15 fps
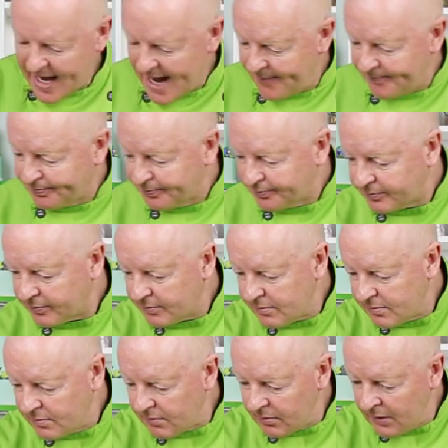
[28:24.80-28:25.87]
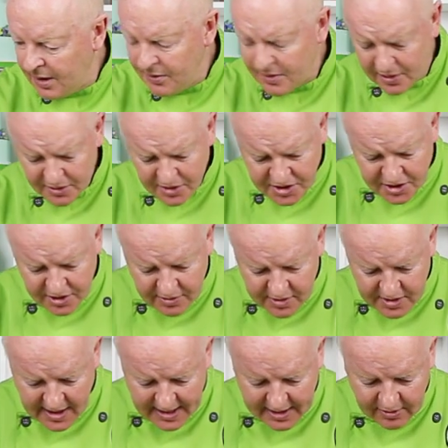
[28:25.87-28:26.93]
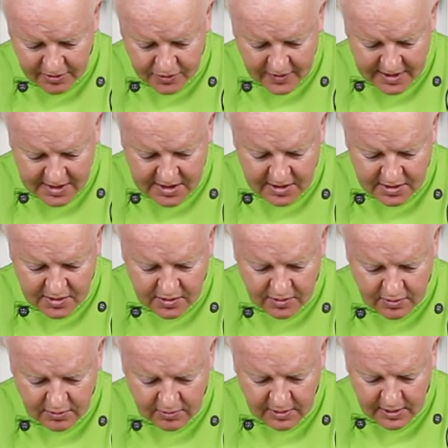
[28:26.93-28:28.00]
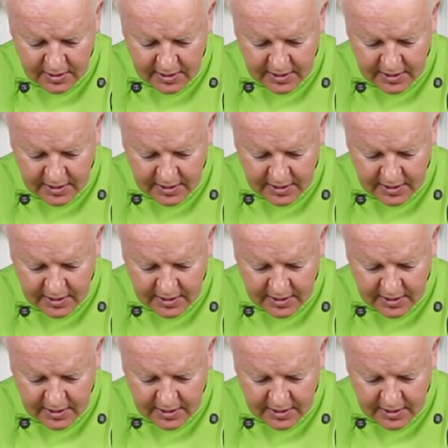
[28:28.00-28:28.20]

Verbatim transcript: that. You can just use like your Dresden tool.